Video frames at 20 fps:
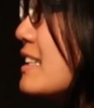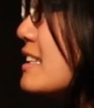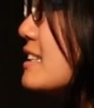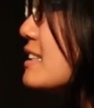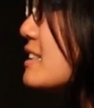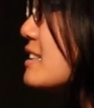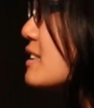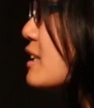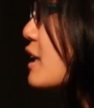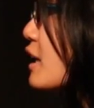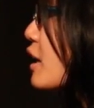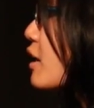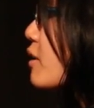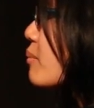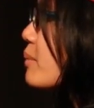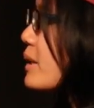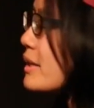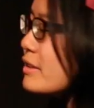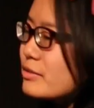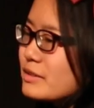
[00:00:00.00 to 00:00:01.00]
changes
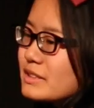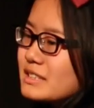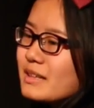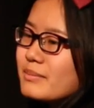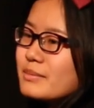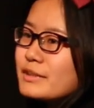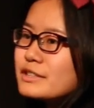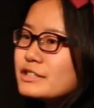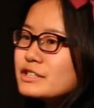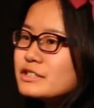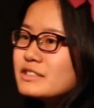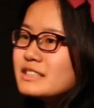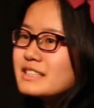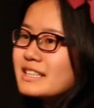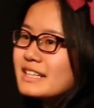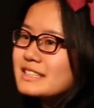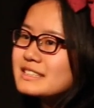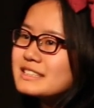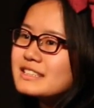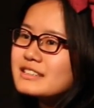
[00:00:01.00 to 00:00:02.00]
by doing some cursory
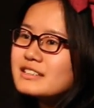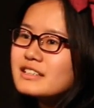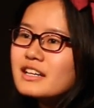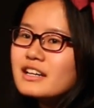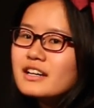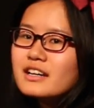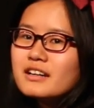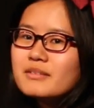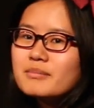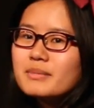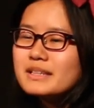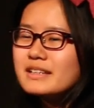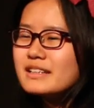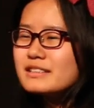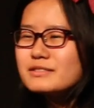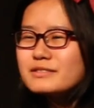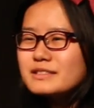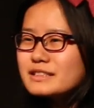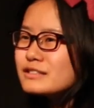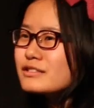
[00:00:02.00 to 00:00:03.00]
testing, but
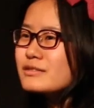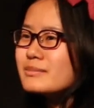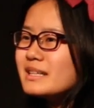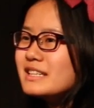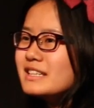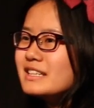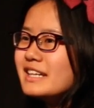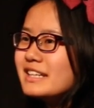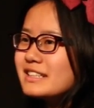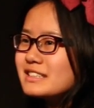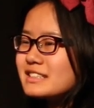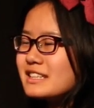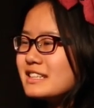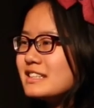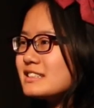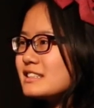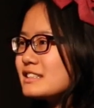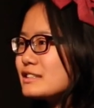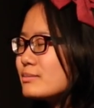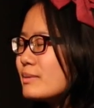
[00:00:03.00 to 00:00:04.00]
there's always so many edge
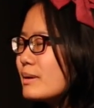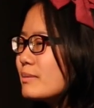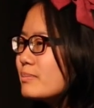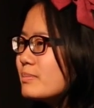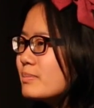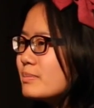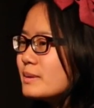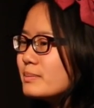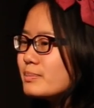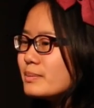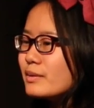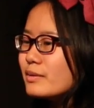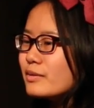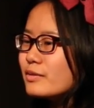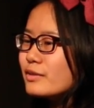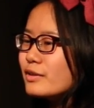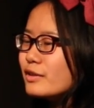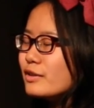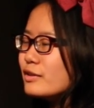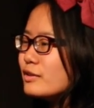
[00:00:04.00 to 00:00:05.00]
cases when
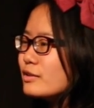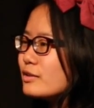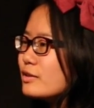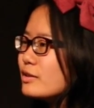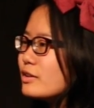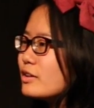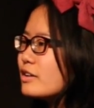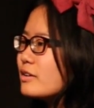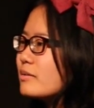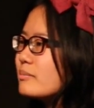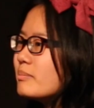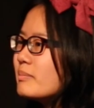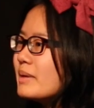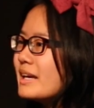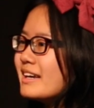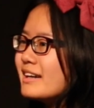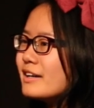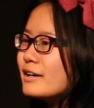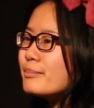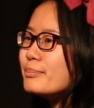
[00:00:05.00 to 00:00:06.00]
people
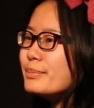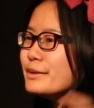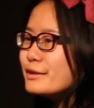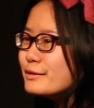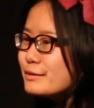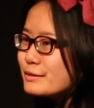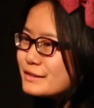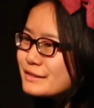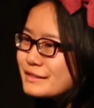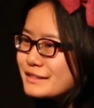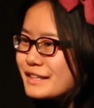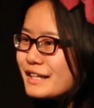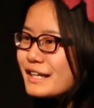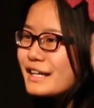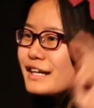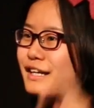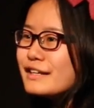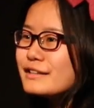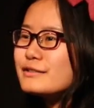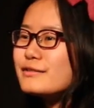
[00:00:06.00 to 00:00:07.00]
may abuse
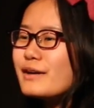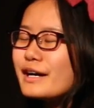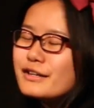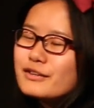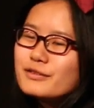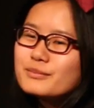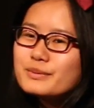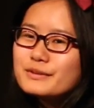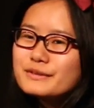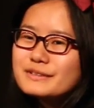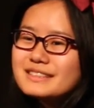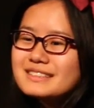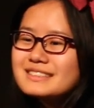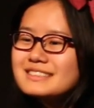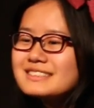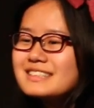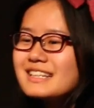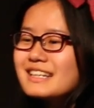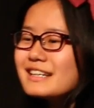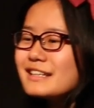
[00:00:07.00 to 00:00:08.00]
UI
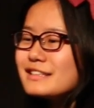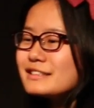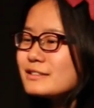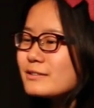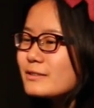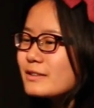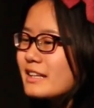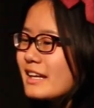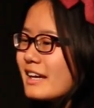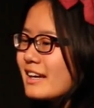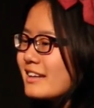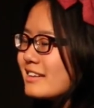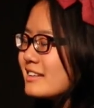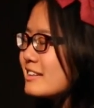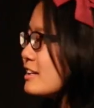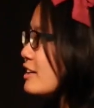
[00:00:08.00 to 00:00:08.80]
components so that